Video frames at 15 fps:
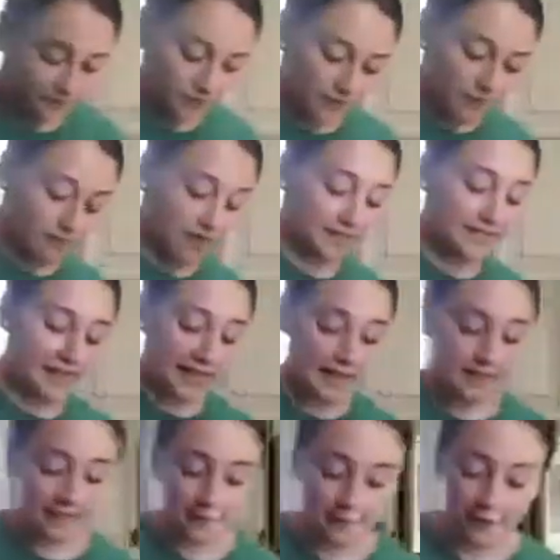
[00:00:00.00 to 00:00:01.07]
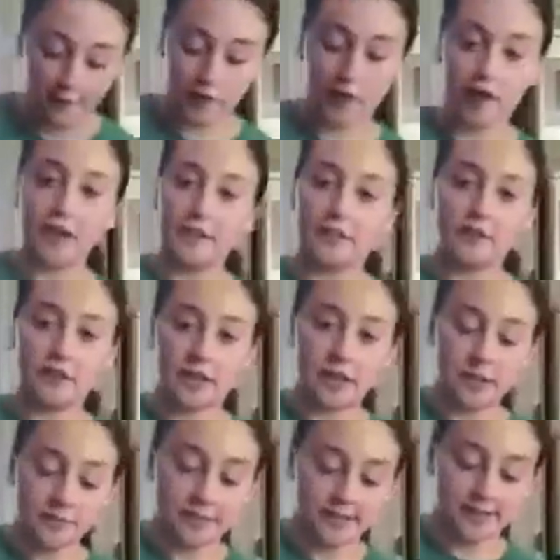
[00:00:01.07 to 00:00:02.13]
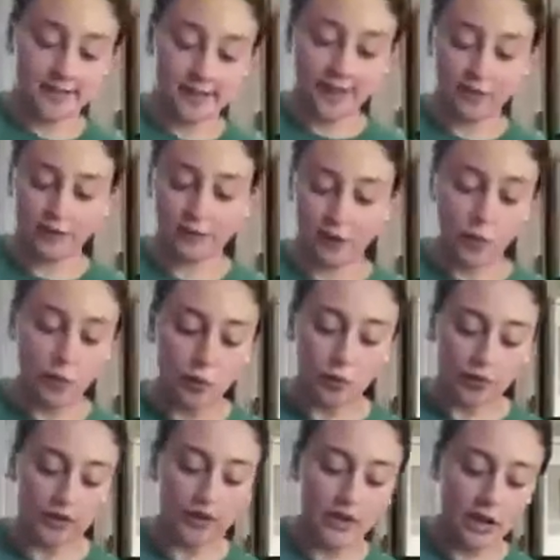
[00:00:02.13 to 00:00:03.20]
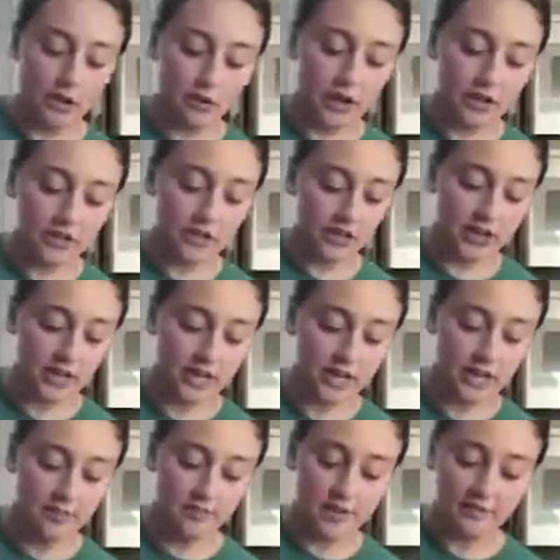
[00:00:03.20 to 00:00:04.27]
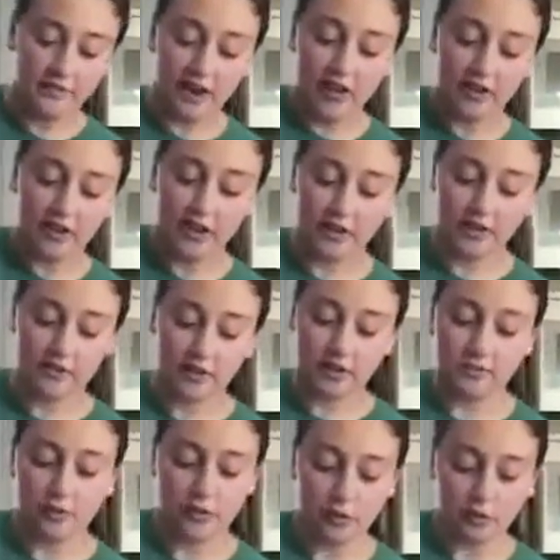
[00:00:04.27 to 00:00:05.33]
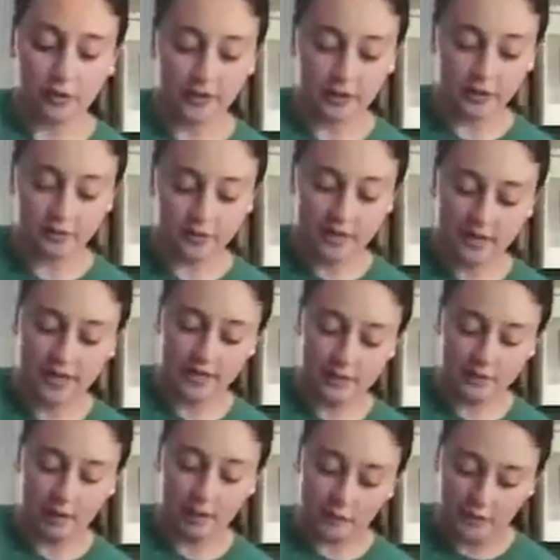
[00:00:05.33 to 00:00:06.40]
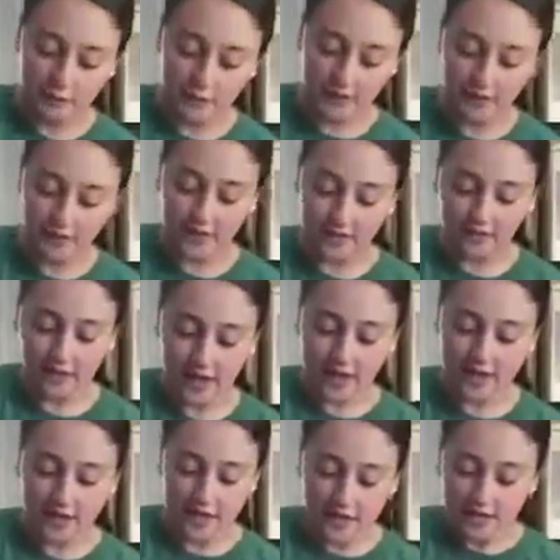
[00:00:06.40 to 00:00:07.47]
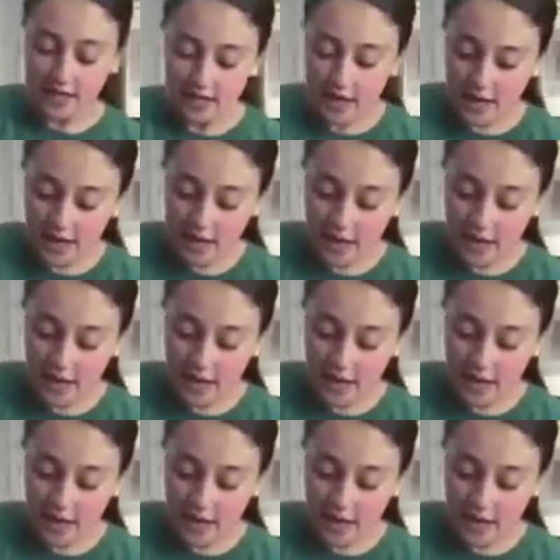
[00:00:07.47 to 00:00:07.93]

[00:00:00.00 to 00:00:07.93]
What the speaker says: My dad's favorite ice cream is like the Oreo ice cream, like vanilla ice cream with Oreos in it. So I have a feeling that he